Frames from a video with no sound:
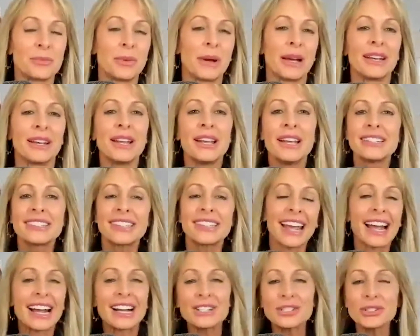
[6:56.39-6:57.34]
But
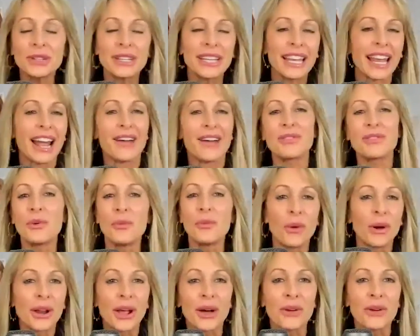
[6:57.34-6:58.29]
to actually have the
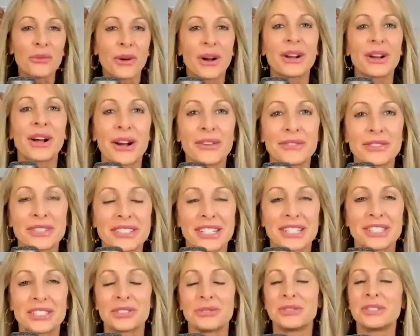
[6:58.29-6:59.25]
one-on-one
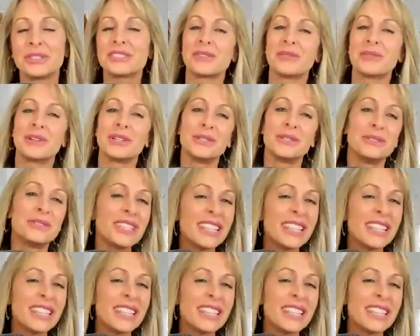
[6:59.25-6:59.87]
conversation with someone